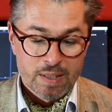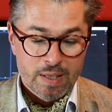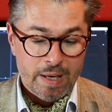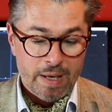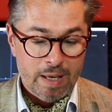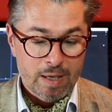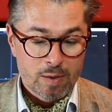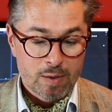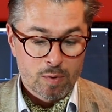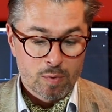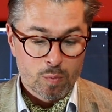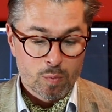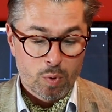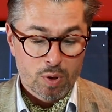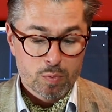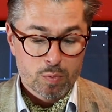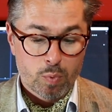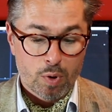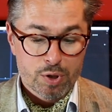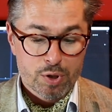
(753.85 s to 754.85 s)
And
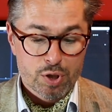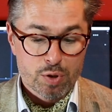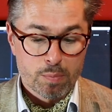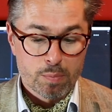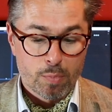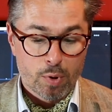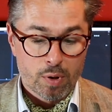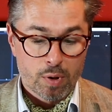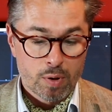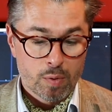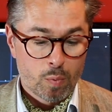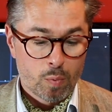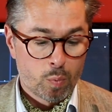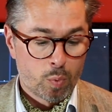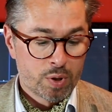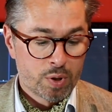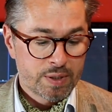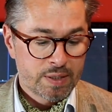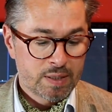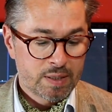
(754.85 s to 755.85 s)
what watch model
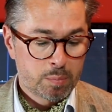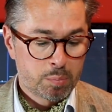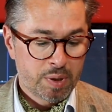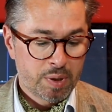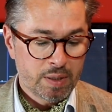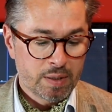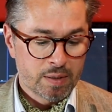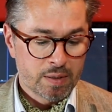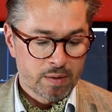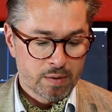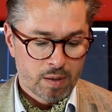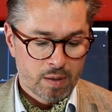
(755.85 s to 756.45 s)
would it be?